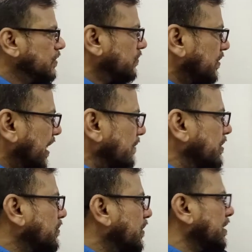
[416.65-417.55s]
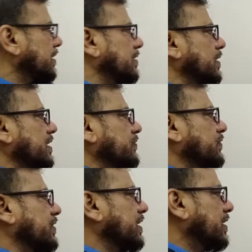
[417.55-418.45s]
So dynamic torque, if you
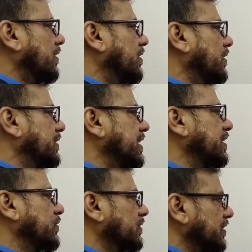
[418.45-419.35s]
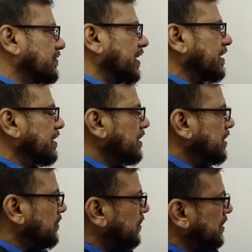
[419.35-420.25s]
say take it on this side,
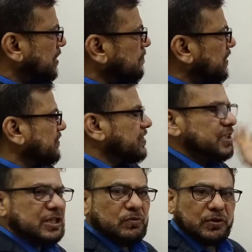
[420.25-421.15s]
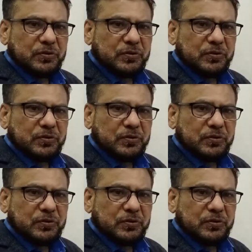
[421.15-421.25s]
so T plus TD equal to